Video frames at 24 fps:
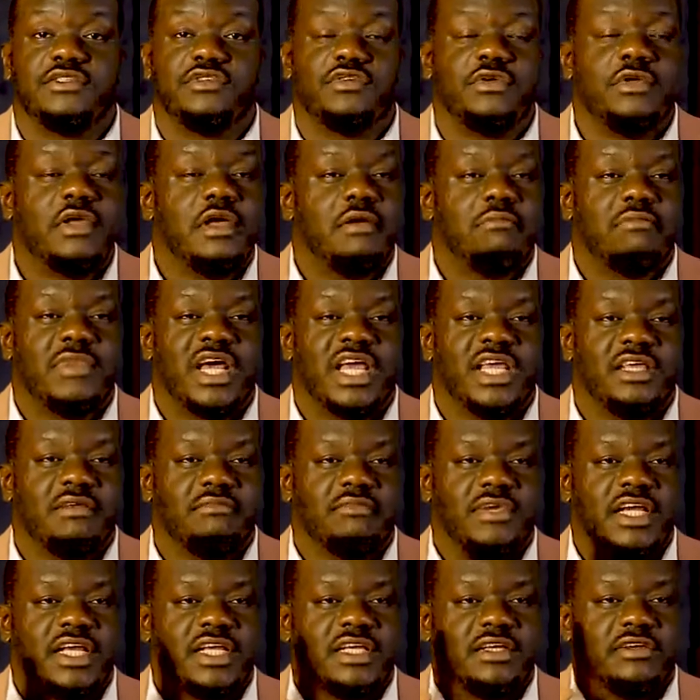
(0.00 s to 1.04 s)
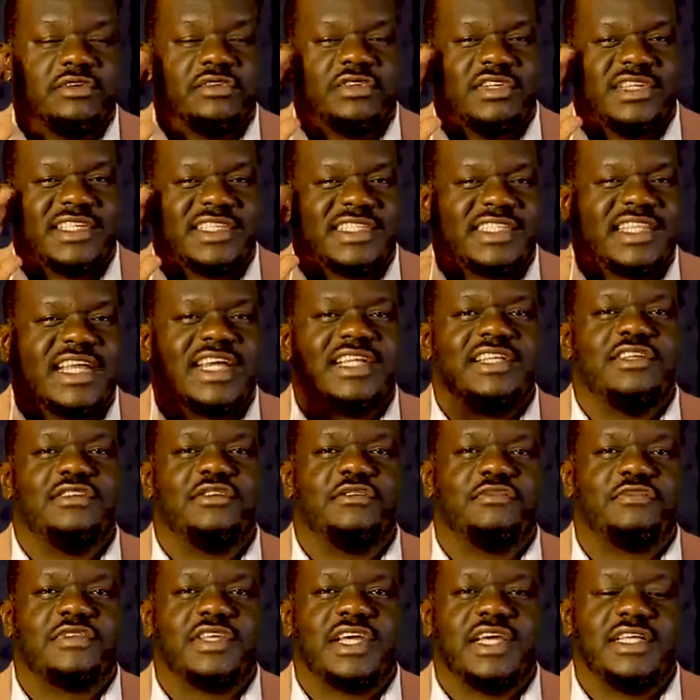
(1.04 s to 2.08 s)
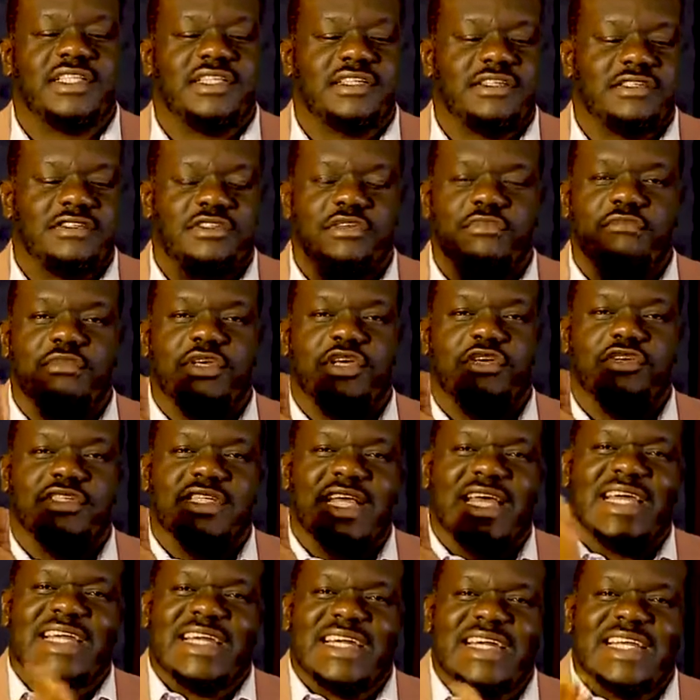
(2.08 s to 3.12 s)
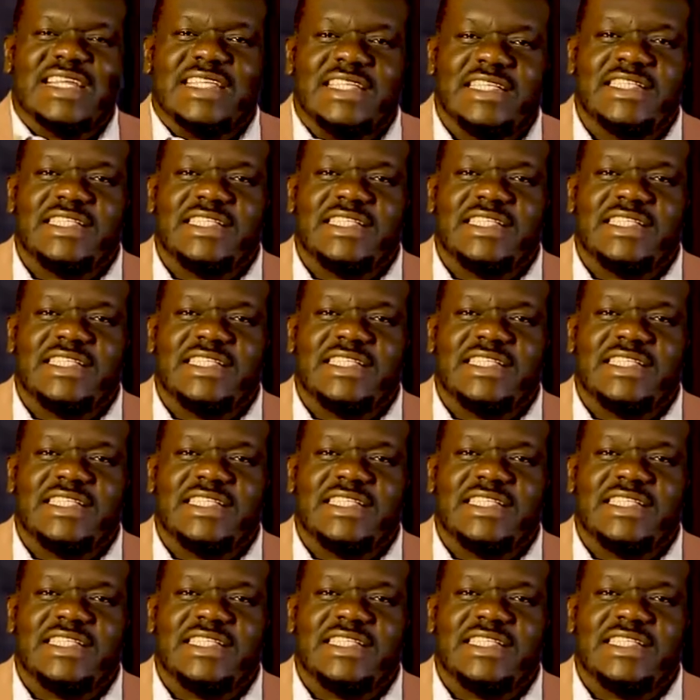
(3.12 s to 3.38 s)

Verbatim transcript: So my, my understanding of tithing is not because I read